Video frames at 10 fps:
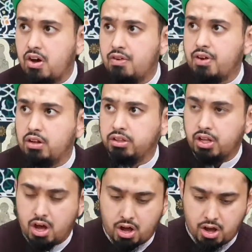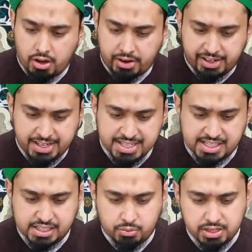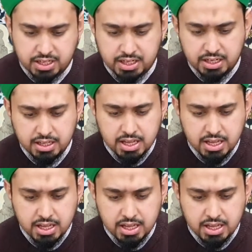of Allah Azza wa Jal